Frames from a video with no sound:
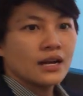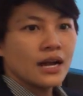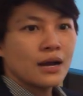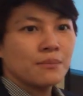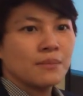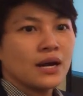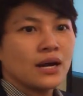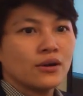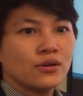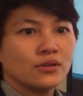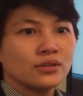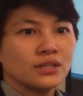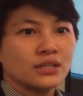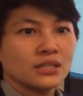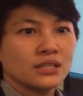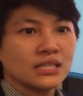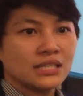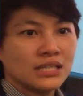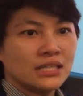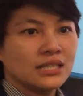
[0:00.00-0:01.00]
about
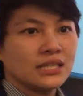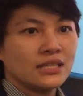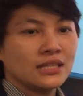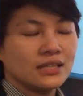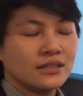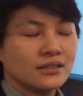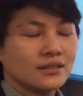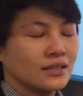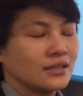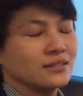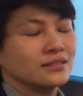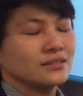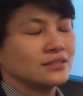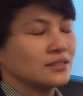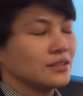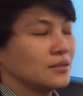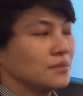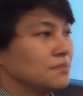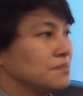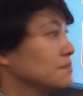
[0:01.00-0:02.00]
the key
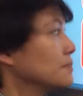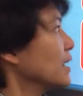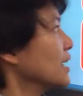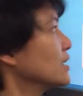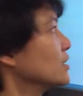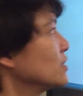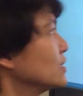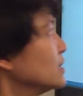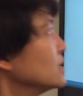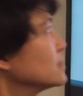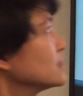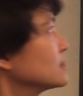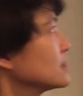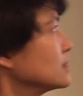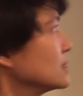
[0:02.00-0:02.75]
the panelists